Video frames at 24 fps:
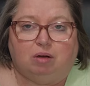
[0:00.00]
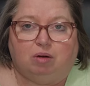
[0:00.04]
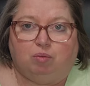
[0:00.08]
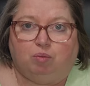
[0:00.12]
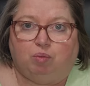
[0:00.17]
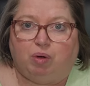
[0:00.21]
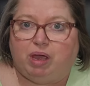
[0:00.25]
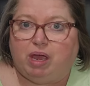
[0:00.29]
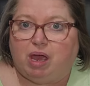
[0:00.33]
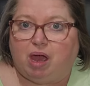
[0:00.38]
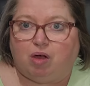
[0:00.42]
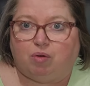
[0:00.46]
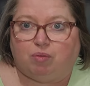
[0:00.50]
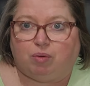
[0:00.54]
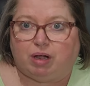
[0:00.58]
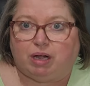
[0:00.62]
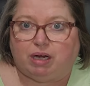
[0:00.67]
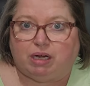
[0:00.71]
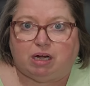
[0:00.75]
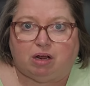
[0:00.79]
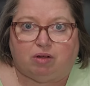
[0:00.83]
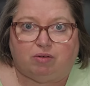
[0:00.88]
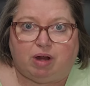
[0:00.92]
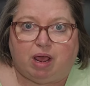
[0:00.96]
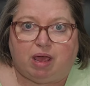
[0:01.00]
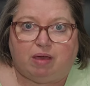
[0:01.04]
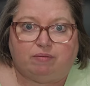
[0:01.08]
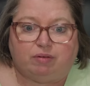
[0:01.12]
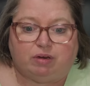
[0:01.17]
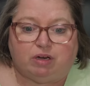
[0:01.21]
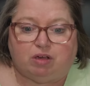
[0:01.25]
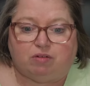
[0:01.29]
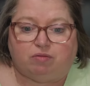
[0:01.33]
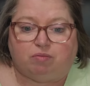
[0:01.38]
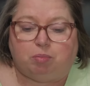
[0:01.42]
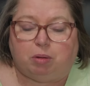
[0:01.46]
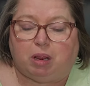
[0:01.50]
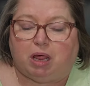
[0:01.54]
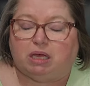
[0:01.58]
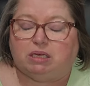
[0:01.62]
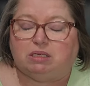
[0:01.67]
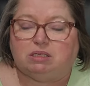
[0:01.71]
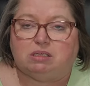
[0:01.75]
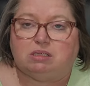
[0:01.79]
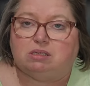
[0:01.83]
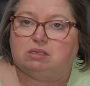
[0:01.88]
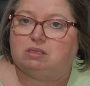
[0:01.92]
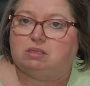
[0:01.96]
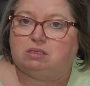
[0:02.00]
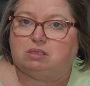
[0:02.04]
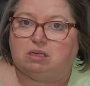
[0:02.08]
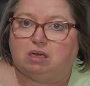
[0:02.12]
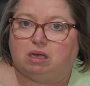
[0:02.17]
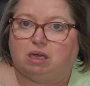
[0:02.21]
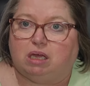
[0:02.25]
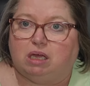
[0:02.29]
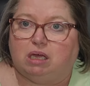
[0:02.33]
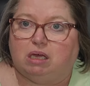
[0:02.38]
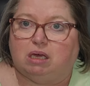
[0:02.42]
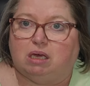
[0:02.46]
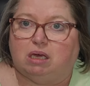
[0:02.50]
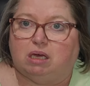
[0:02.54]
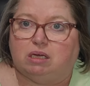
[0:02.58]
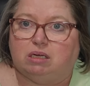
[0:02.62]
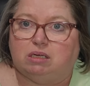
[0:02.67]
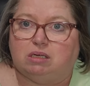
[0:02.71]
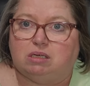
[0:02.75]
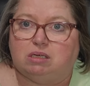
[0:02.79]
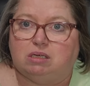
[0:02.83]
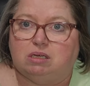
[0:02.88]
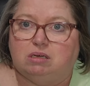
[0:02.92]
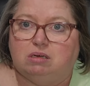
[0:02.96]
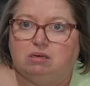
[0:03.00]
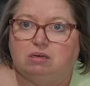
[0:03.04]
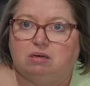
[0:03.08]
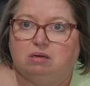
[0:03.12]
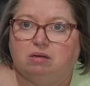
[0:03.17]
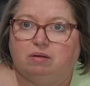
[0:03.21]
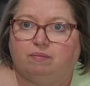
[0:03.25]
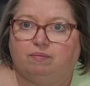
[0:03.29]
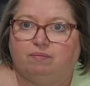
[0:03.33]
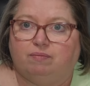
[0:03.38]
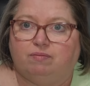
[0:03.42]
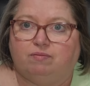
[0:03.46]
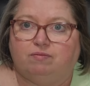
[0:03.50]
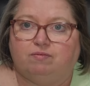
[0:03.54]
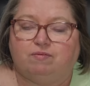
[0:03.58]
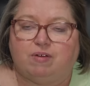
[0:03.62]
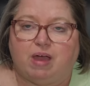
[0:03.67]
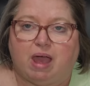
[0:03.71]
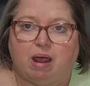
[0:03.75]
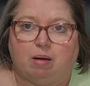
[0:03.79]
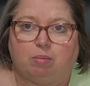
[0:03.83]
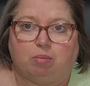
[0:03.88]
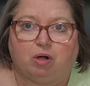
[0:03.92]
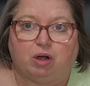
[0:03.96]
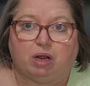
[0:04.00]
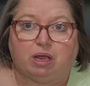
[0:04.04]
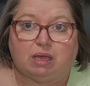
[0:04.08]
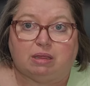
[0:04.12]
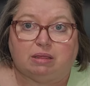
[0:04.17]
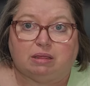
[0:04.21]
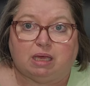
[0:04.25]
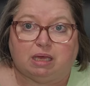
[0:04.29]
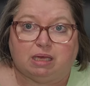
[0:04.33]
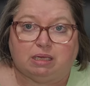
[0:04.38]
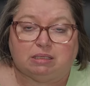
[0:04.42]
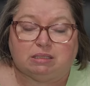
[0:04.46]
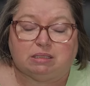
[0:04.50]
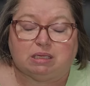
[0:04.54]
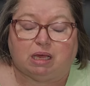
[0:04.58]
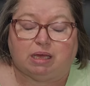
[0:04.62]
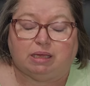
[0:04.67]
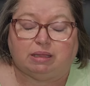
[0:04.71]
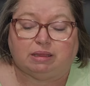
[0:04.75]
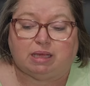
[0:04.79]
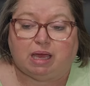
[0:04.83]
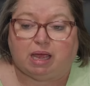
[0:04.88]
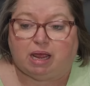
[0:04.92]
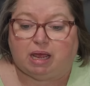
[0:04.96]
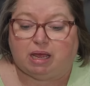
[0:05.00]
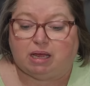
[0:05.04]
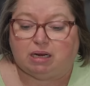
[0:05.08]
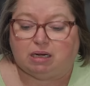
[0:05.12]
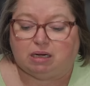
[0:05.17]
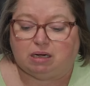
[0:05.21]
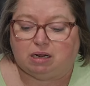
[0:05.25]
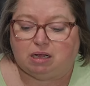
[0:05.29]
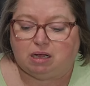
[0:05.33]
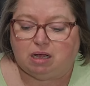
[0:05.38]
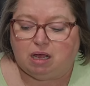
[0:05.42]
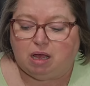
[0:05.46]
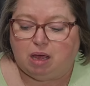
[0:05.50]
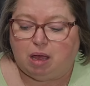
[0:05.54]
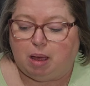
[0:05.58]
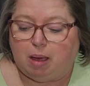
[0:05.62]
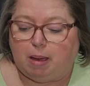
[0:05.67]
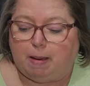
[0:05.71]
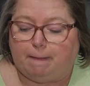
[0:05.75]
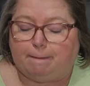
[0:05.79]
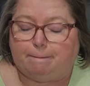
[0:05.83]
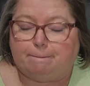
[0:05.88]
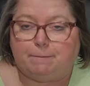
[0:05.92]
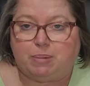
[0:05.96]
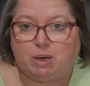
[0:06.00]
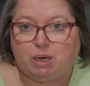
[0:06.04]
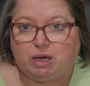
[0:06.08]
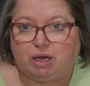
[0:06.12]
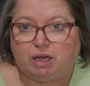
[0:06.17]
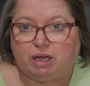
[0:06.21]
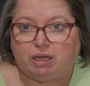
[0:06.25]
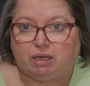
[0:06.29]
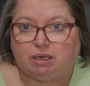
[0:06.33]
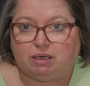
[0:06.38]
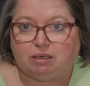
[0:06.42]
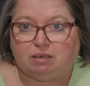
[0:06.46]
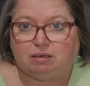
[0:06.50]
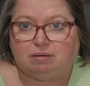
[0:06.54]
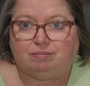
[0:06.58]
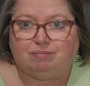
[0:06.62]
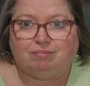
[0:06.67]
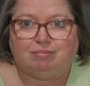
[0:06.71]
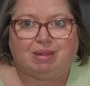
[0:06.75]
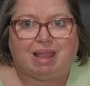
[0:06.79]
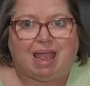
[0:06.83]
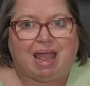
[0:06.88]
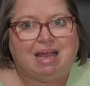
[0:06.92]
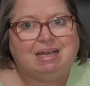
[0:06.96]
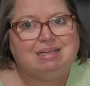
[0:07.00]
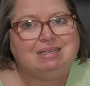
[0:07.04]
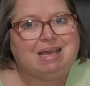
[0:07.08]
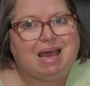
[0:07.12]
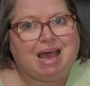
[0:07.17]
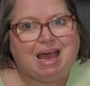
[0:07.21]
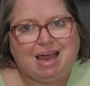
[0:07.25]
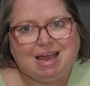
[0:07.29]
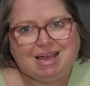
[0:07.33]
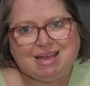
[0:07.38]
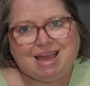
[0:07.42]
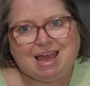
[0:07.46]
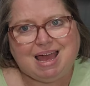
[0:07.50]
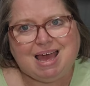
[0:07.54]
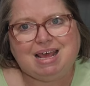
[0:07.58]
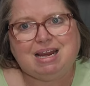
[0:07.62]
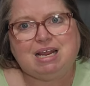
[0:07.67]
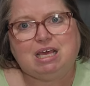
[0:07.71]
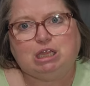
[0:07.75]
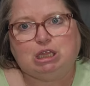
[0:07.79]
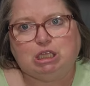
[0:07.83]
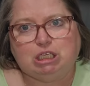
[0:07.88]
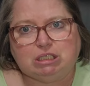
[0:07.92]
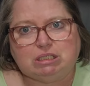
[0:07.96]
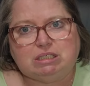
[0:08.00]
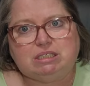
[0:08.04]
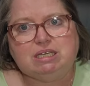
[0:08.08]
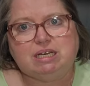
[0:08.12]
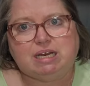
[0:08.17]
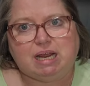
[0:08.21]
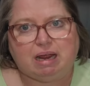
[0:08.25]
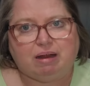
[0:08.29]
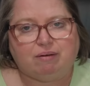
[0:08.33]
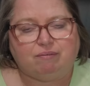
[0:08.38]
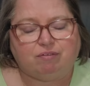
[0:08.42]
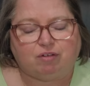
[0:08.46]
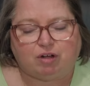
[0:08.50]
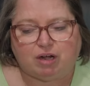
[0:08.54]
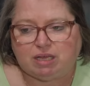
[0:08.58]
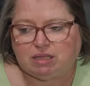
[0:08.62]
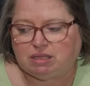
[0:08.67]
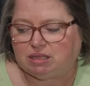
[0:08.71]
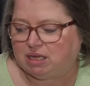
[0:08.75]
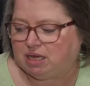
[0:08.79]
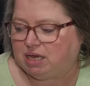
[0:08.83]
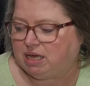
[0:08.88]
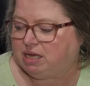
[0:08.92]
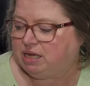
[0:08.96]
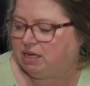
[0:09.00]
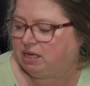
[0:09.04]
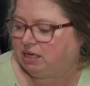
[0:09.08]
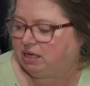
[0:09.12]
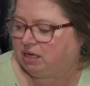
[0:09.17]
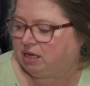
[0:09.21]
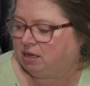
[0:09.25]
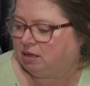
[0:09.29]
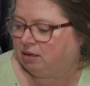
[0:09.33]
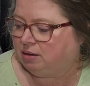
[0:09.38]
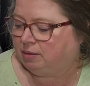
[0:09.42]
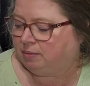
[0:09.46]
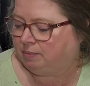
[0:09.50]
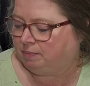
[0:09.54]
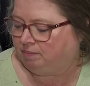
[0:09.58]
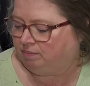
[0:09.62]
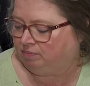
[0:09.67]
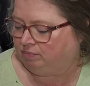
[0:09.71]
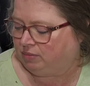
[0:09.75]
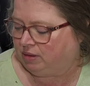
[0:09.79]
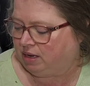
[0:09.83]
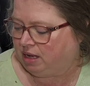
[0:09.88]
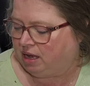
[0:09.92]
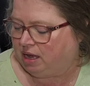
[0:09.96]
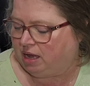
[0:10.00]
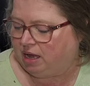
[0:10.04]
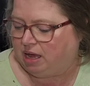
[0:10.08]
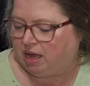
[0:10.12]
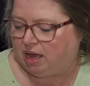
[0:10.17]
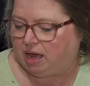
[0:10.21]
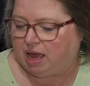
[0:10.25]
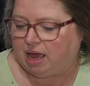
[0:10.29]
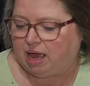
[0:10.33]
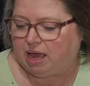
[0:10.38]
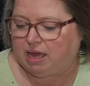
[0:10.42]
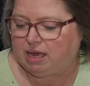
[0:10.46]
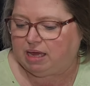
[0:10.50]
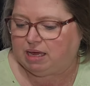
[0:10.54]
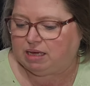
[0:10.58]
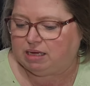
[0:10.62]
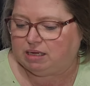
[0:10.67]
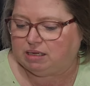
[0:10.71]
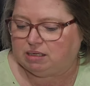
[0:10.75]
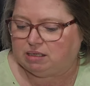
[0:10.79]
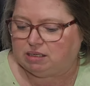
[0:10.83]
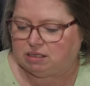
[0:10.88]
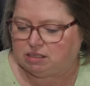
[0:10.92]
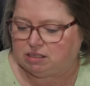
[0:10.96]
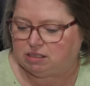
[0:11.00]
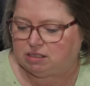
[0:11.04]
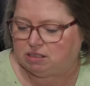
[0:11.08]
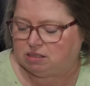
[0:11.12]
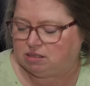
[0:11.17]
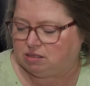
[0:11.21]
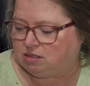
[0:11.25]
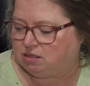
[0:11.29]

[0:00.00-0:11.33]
we already don't have enough places to get fabric and things like that. But I kind of looked at everything, and